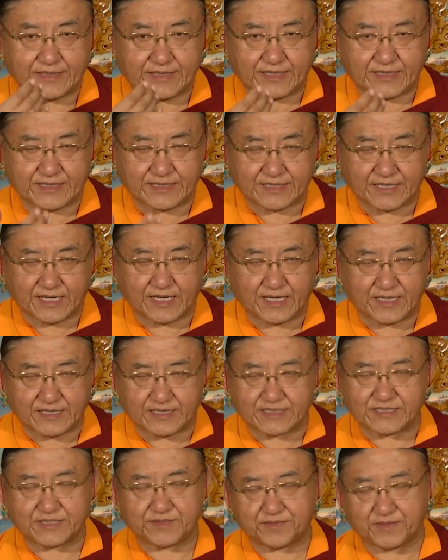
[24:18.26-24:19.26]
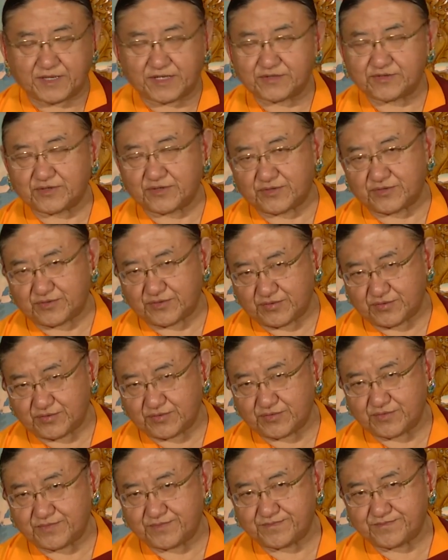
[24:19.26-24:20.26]
entirely depends on
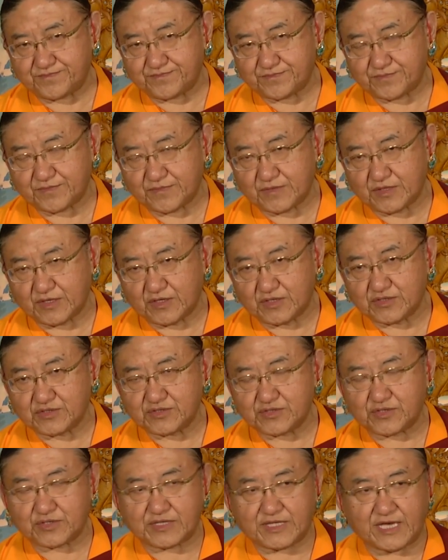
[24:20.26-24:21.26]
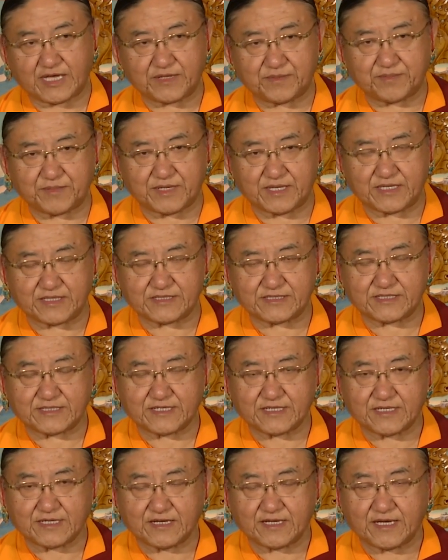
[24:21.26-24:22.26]
you. So that means,
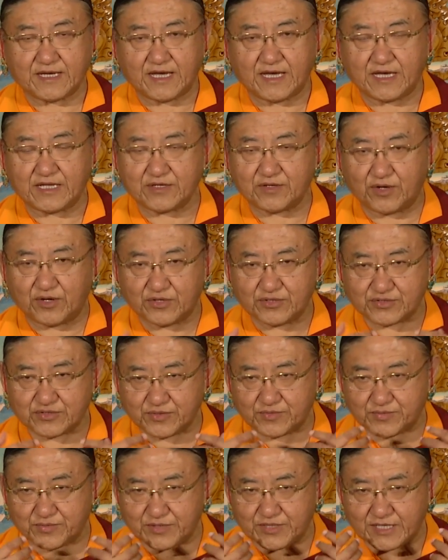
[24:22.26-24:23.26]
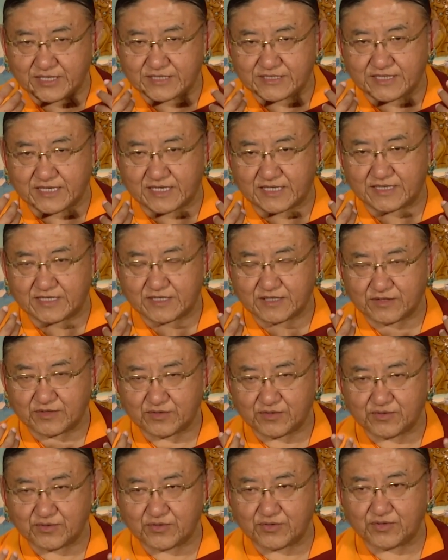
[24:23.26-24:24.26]
and also Buddha said,
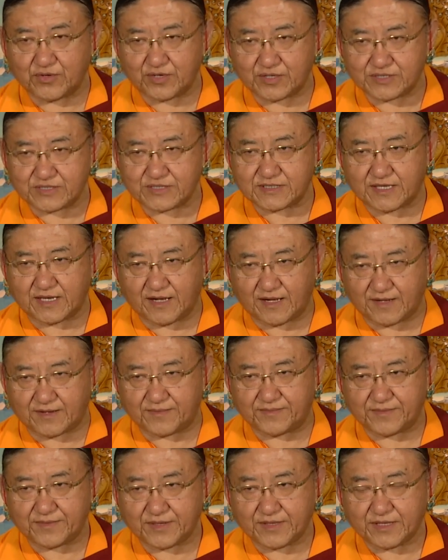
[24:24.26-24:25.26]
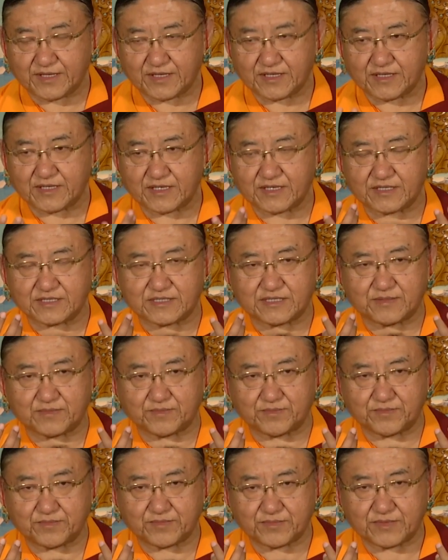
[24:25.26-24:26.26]
you yourself is
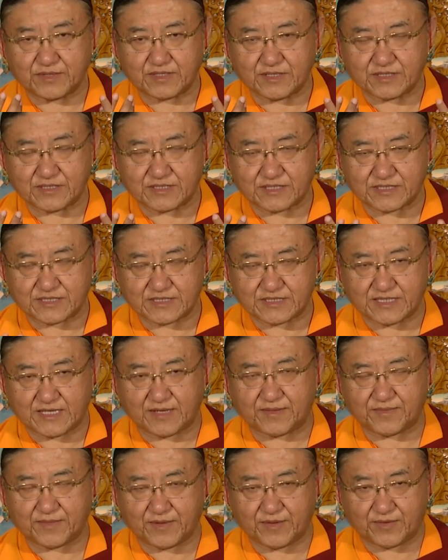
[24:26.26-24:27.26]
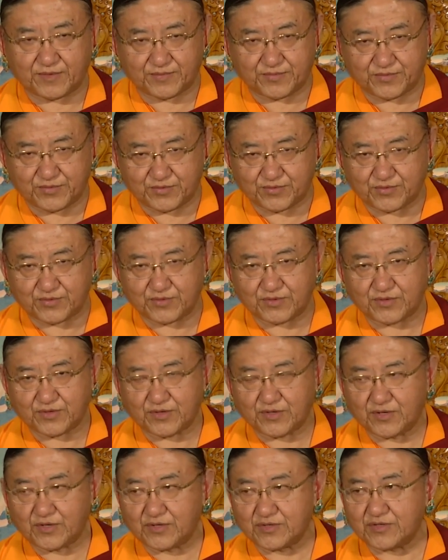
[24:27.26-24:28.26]
the savior of you.
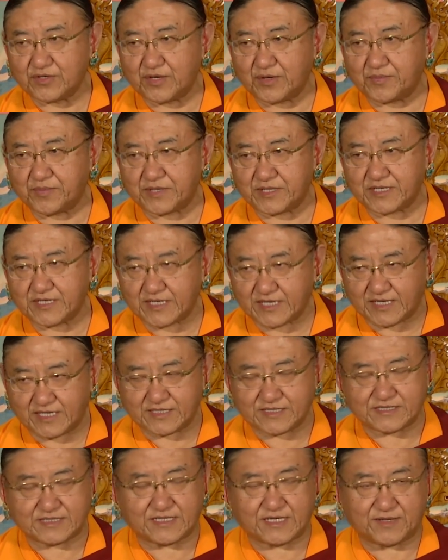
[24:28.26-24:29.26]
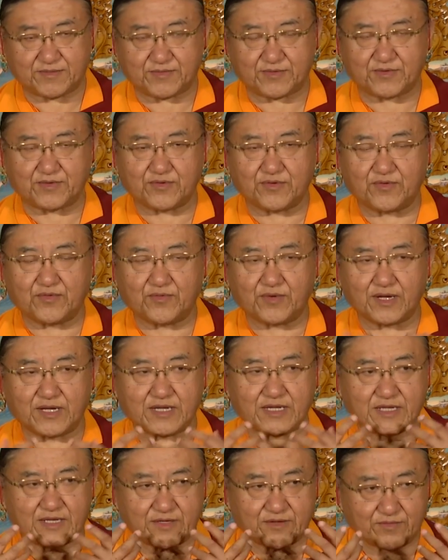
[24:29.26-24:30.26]
Nobody can save you,
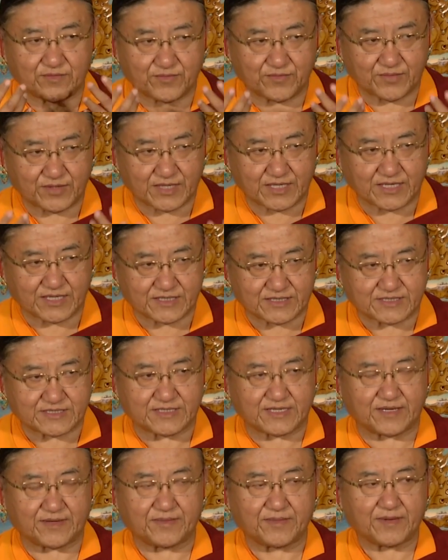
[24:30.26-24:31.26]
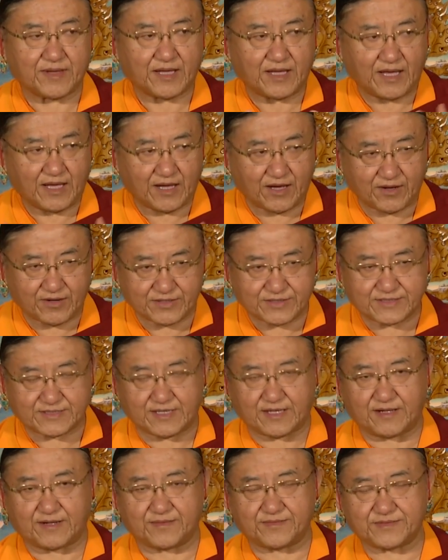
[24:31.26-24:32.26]
only we can save
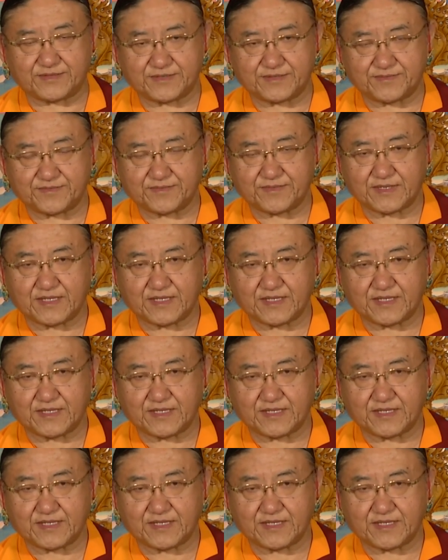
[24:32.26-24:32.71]
ourselves.